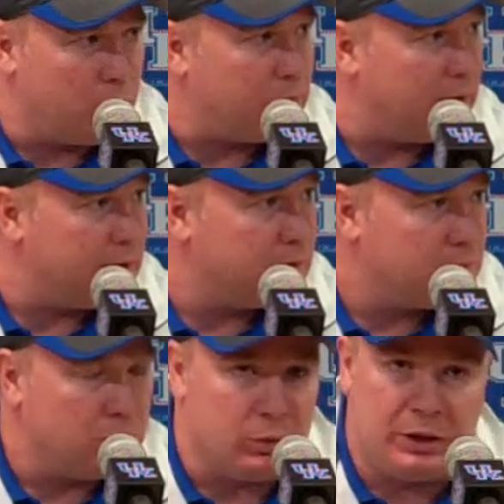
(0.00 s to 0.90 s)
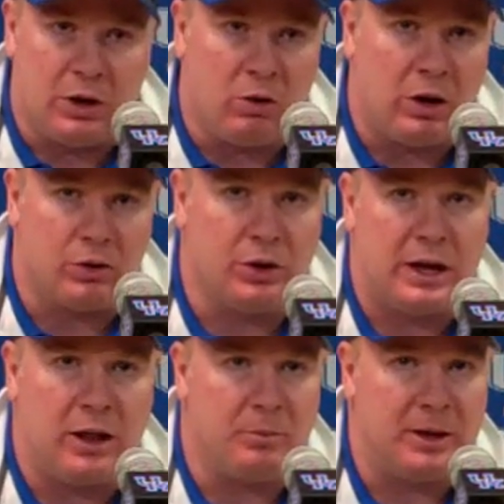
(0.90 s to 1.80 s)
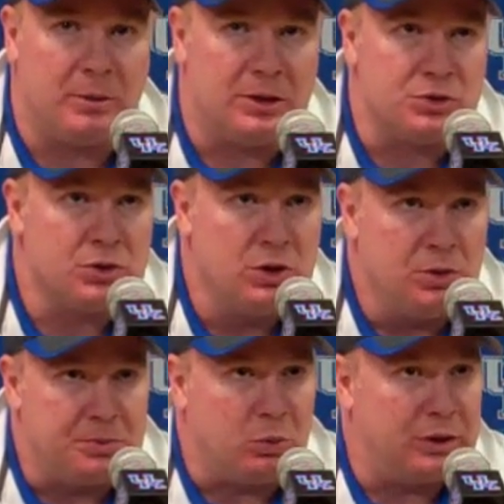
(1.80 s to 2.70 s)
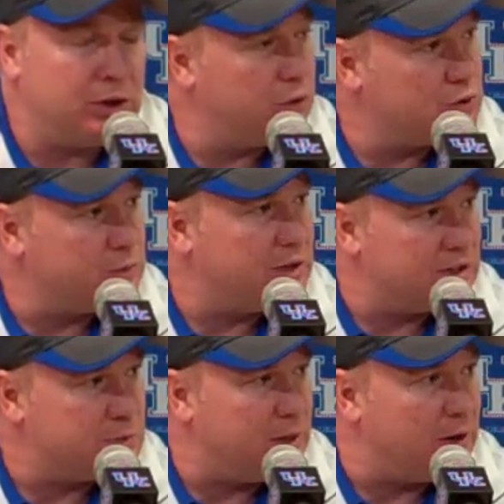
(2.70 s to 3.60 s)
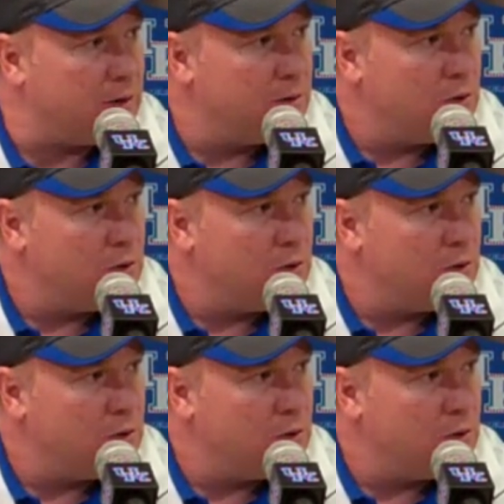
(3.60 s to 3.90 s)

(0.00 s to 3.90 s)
we're playing. We know how good Alabama is, but we can do some things better.